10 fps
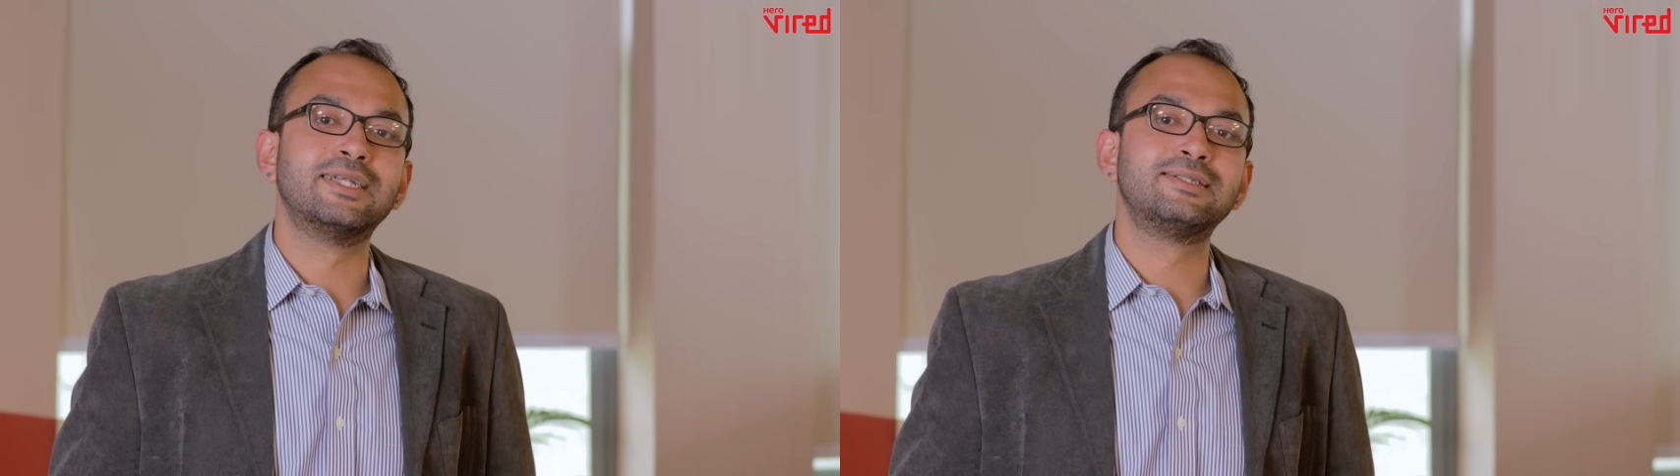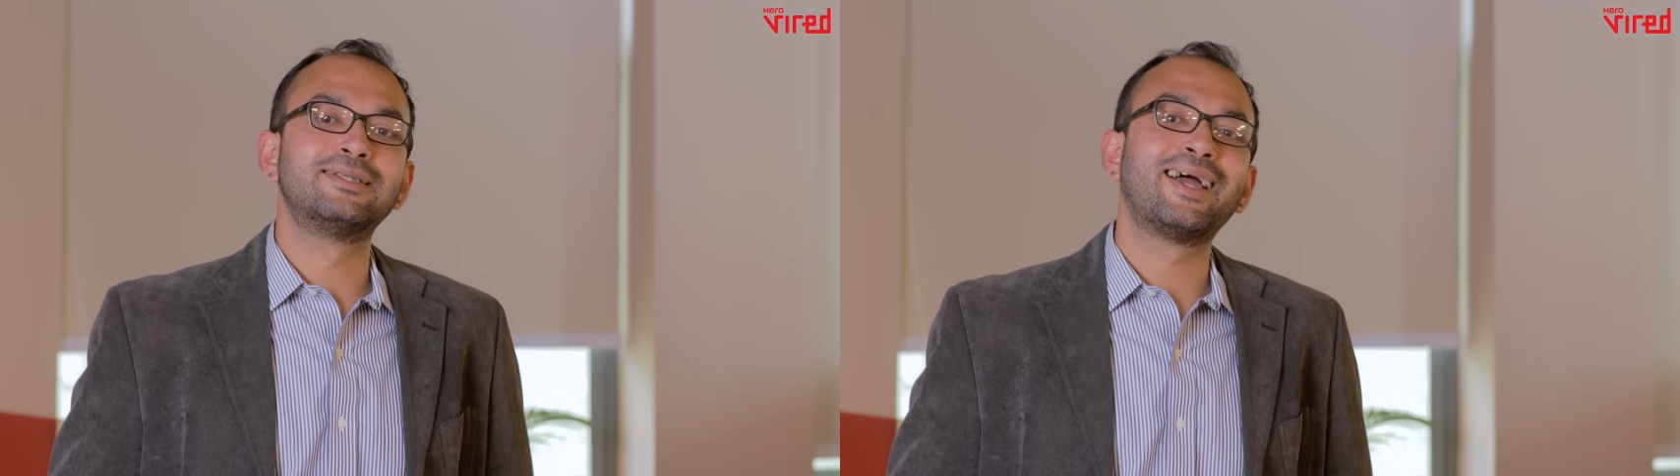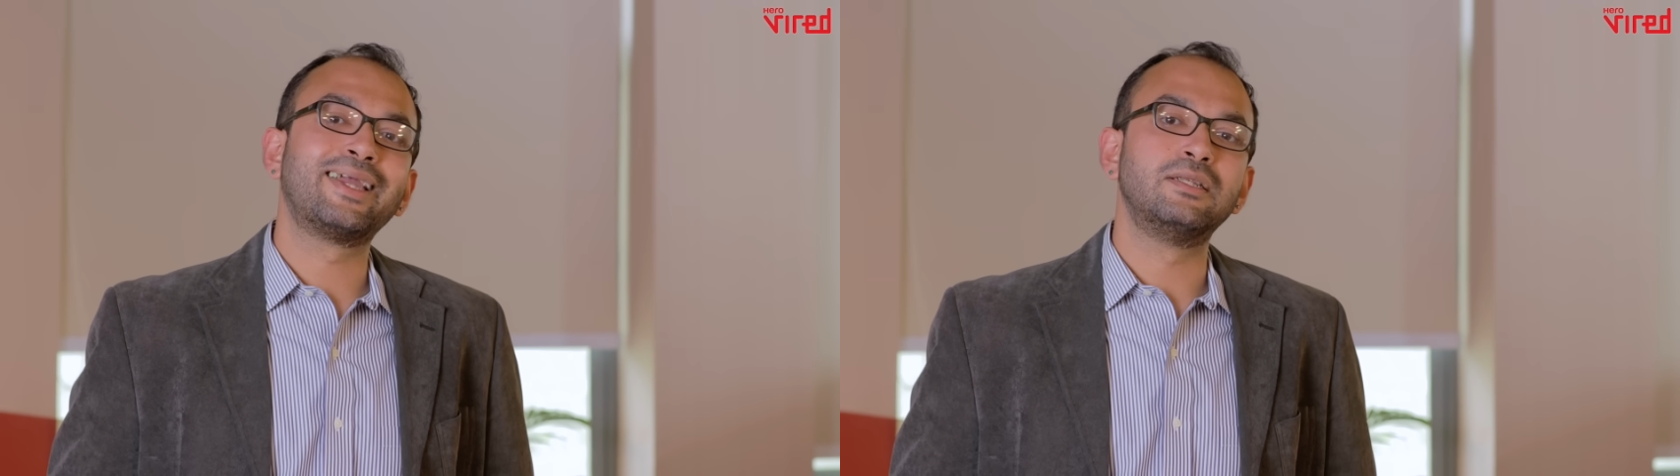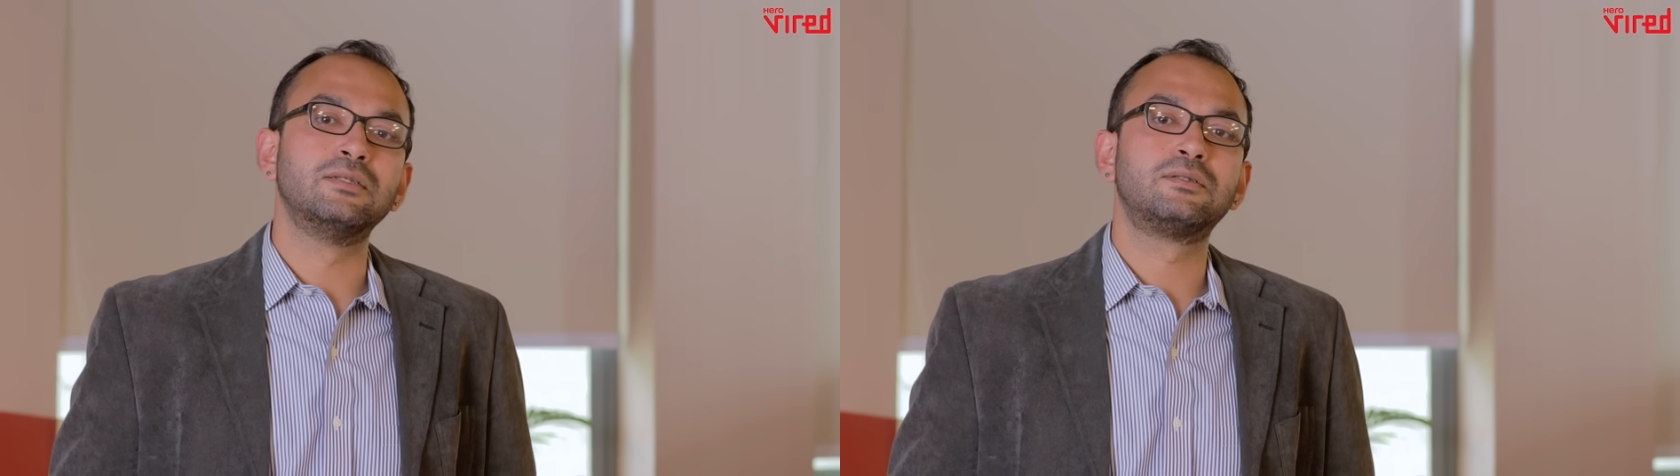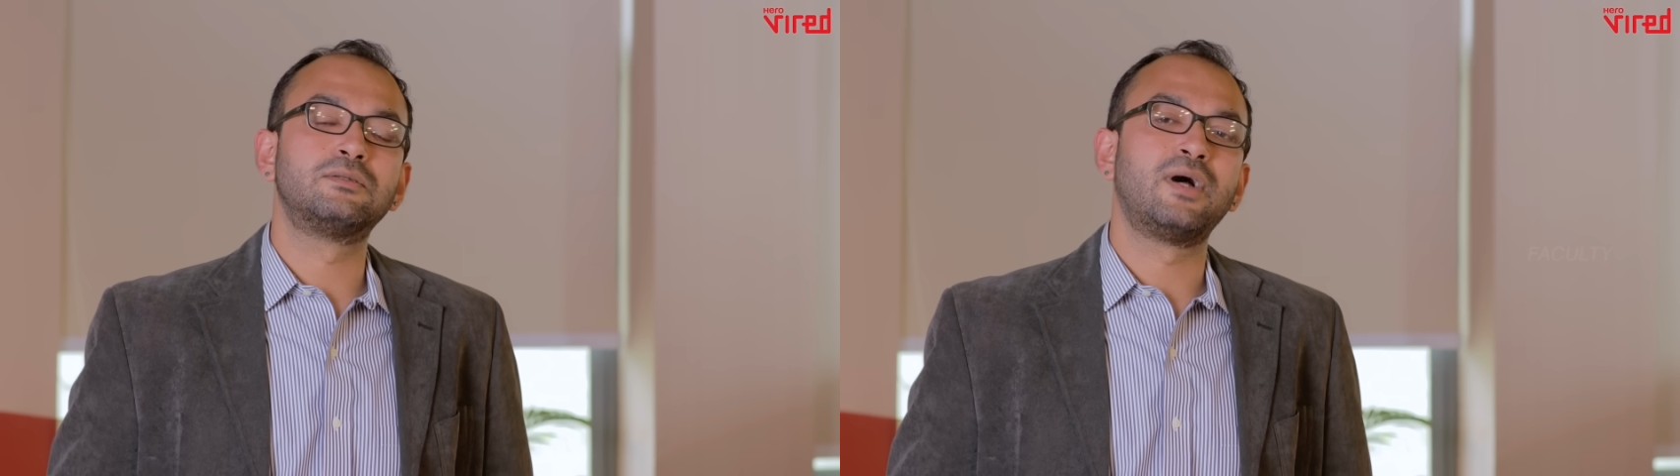
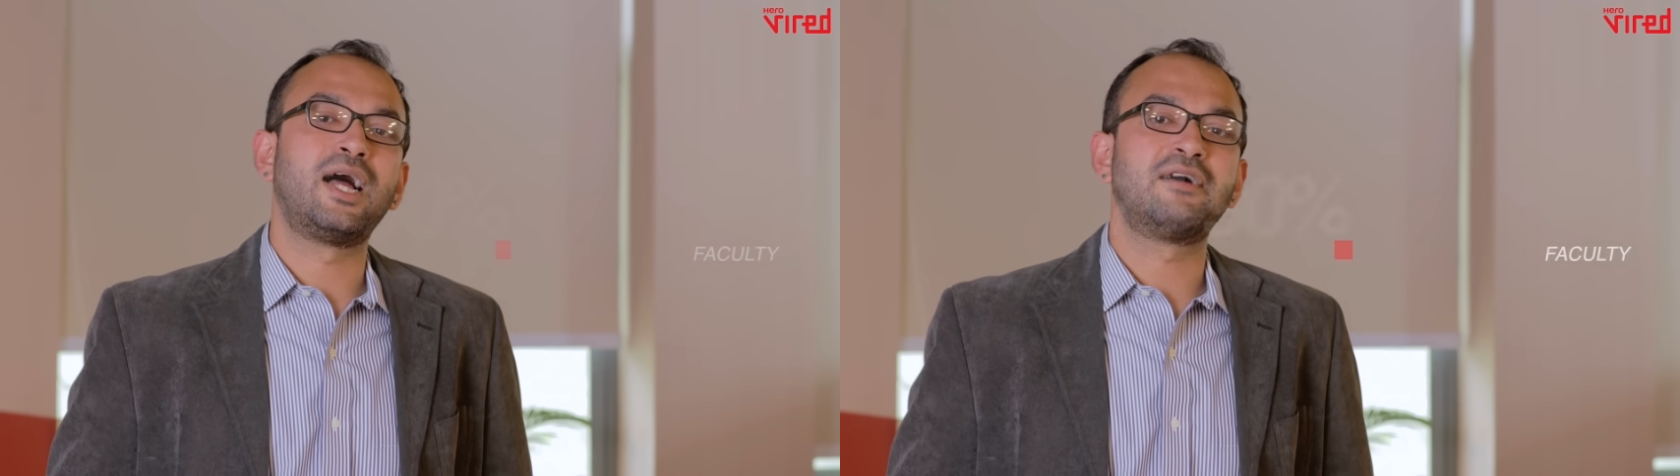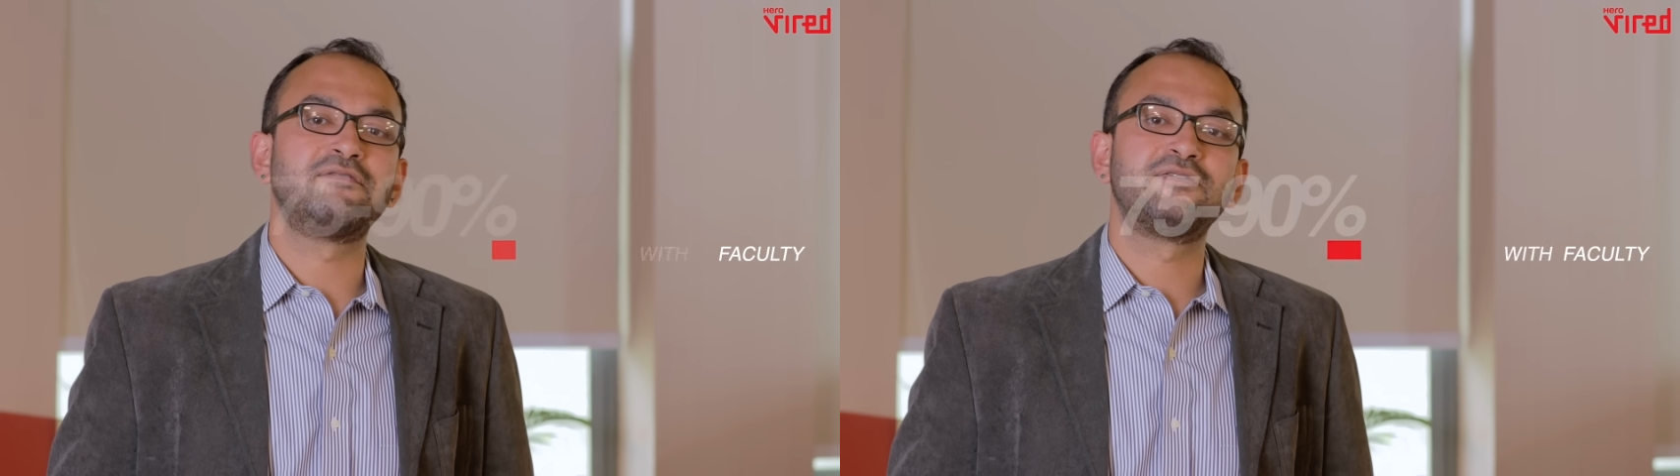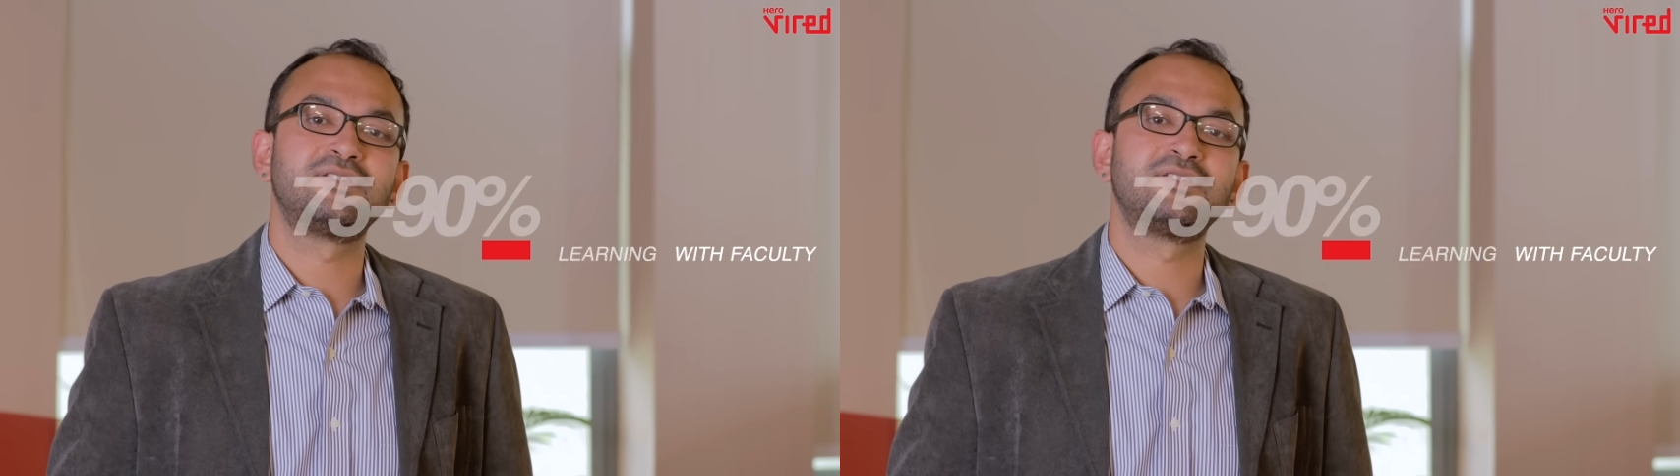designed to have